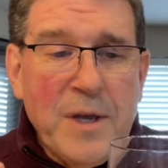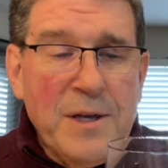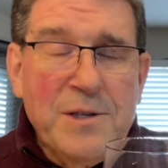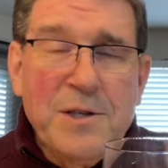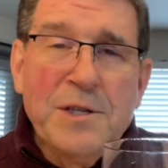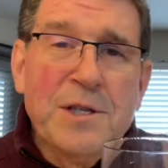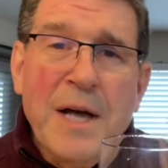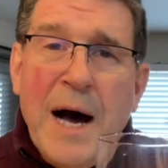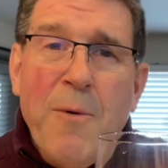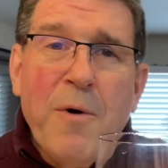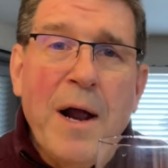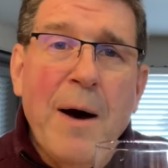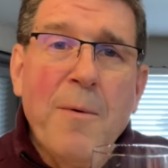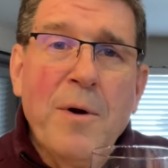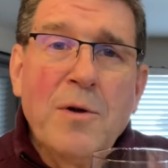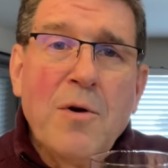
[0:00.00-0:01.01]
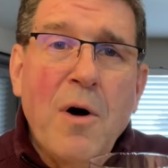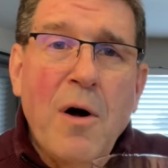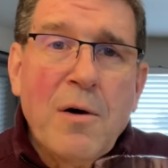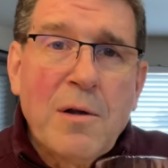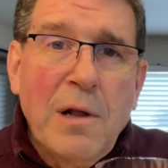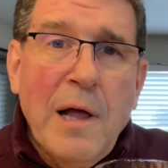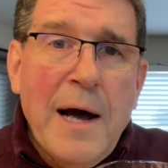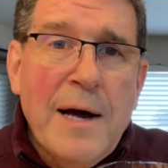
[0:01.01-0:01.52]
This is not what I would call
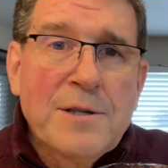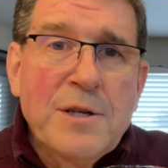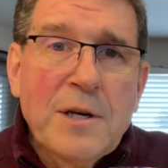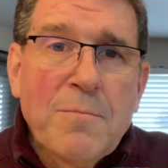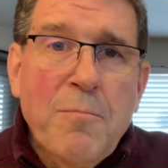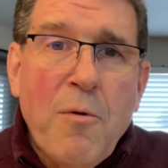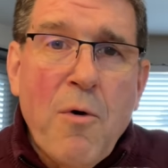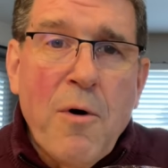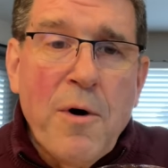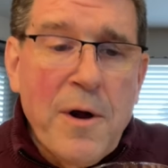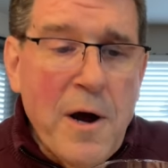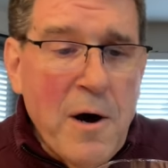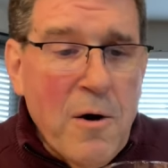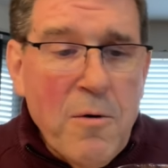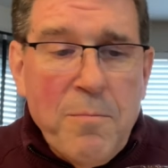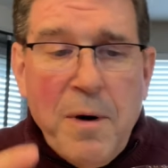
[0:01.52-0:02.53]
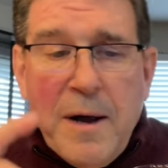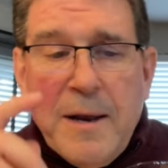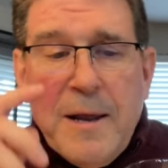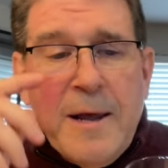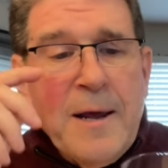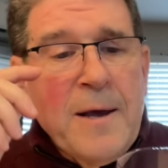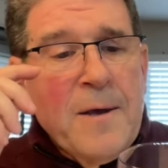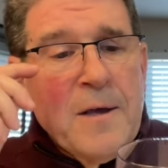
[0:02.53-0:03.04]
classic Bordeaux, but
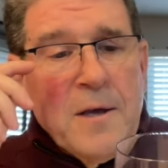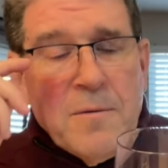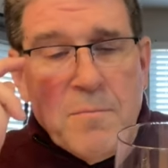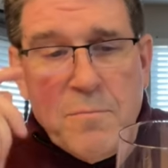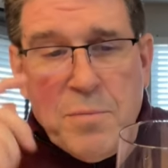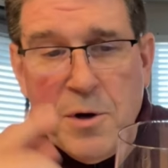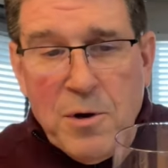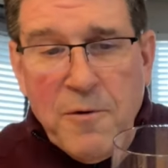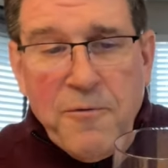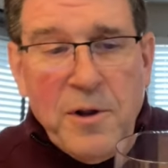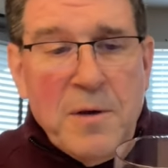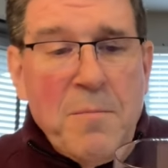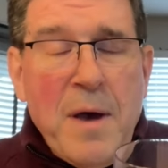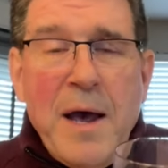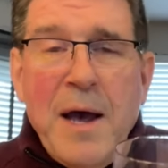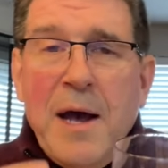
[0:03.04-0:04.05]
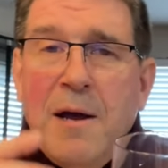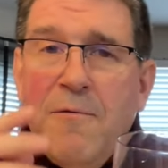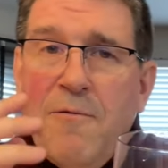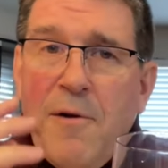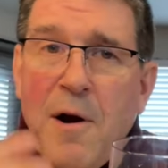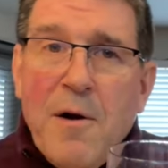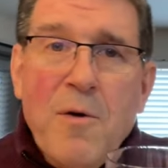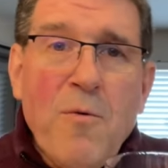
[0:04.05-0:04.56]
beautifully made,
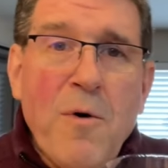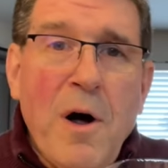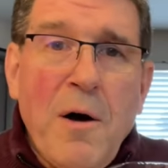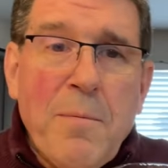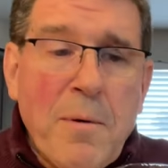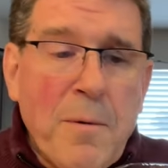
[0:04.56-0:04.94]
very well